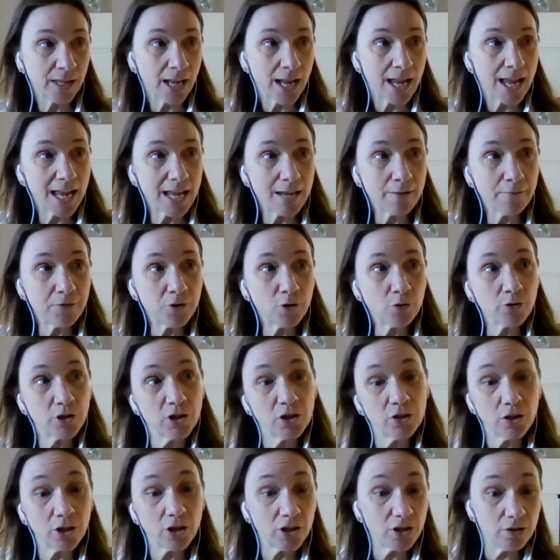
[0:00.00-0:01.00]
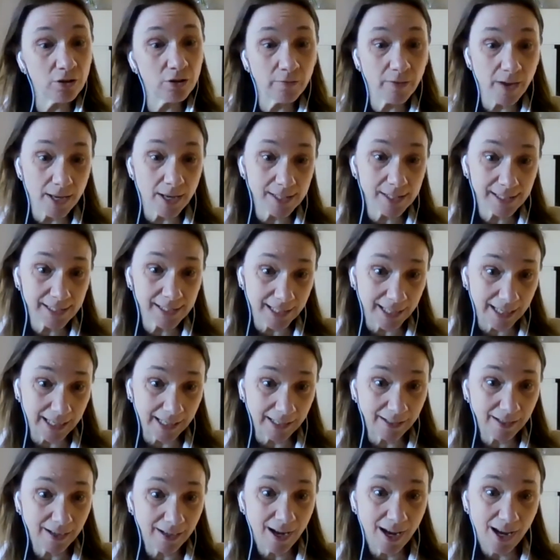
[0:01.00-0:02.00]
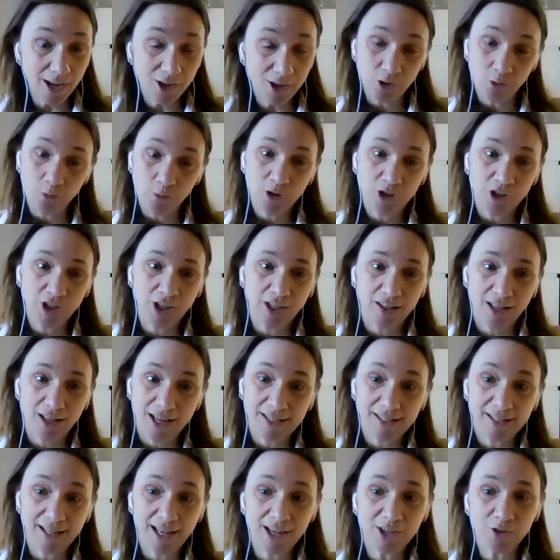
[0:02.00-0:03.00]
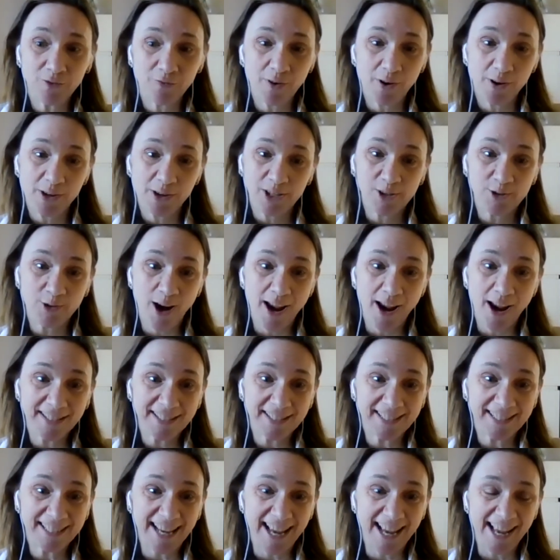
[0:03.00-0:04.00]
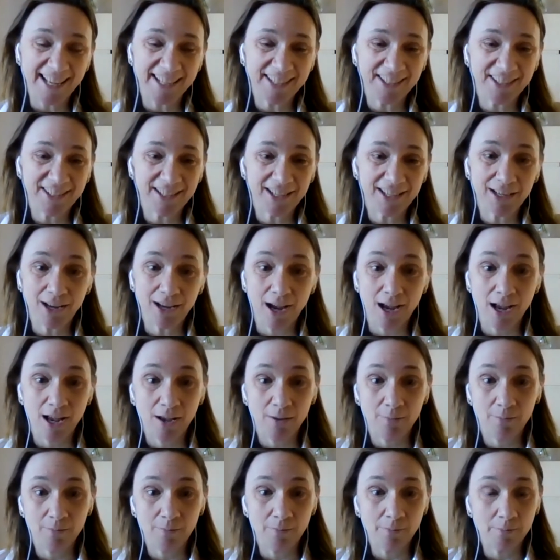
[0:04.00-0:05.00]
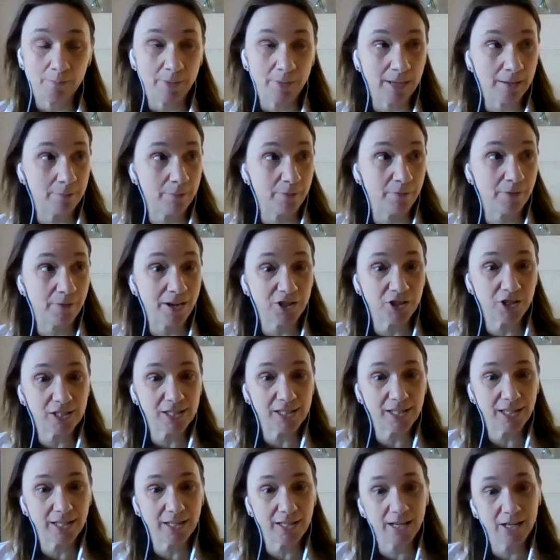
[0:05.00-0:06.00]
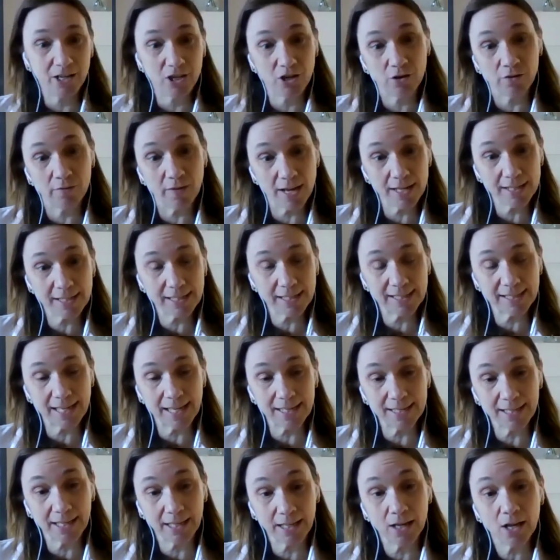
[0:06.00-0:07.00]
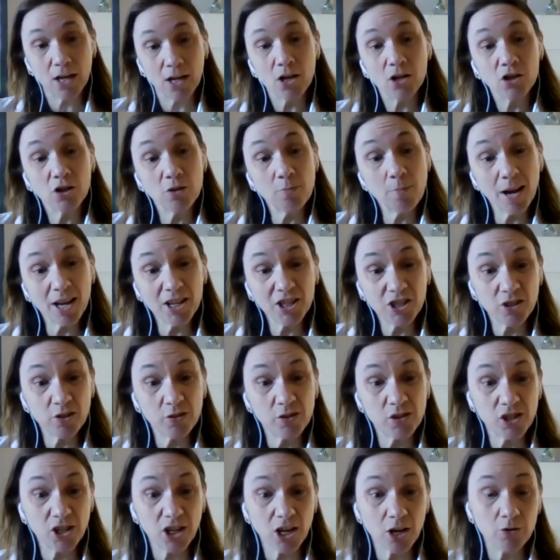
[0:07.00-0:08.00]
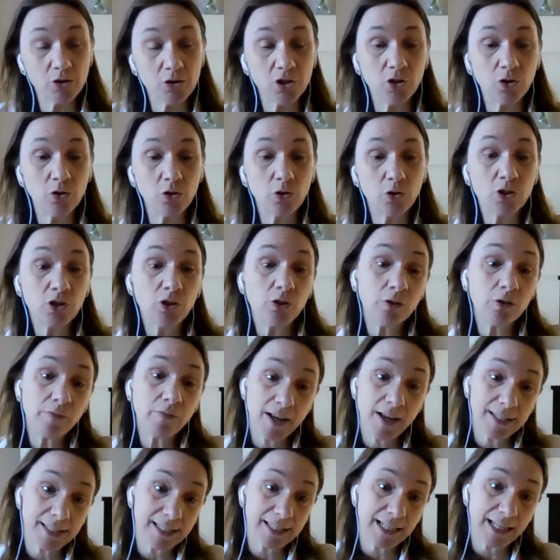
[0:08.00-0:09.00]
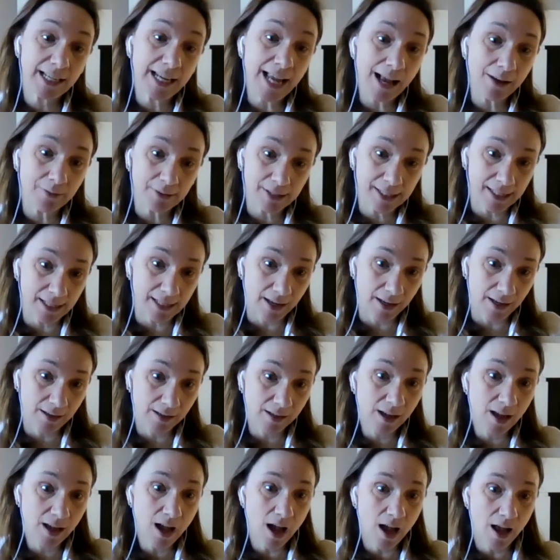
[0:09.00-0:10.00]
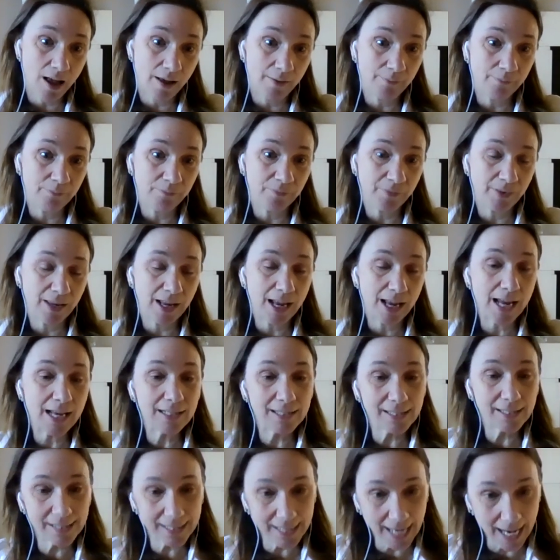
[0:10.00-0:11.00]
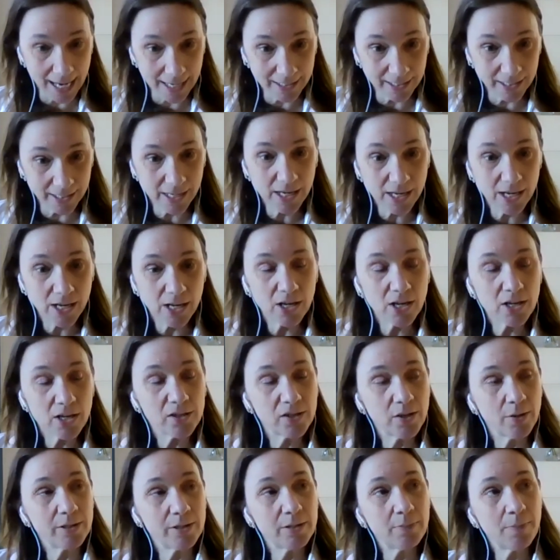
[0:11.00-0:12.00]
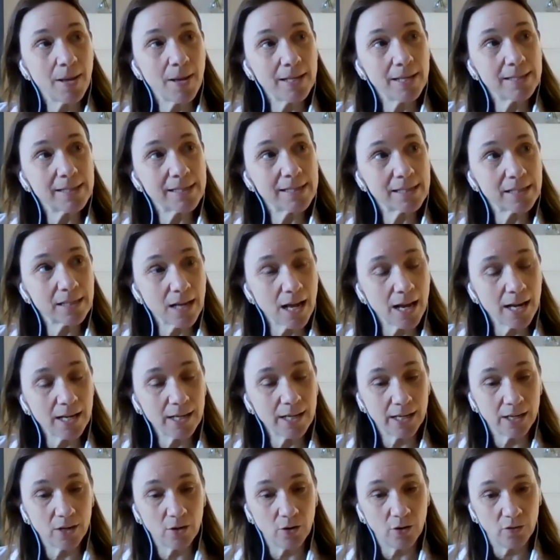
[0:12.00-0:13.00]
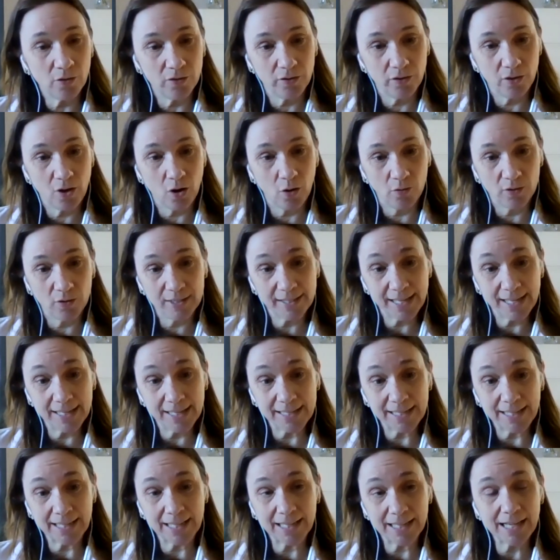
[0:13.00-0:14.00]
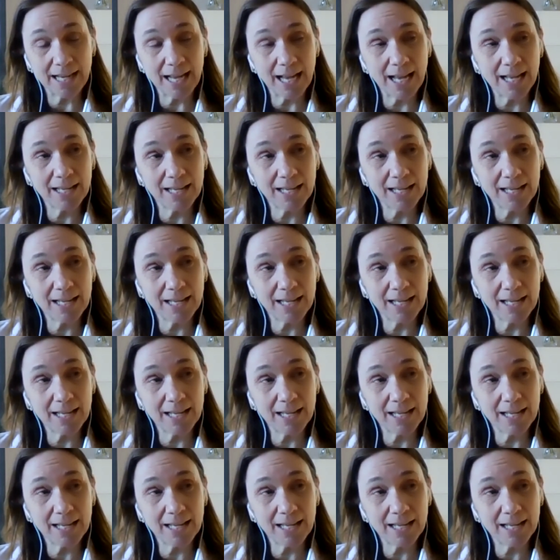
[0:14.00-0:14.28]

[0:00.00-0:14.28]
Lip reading: If you're at university and you're watching this and you're very stressed and being perfectionist in a university setting, you might choose to go to your university counsellor instead. So it depends slightly on the setting.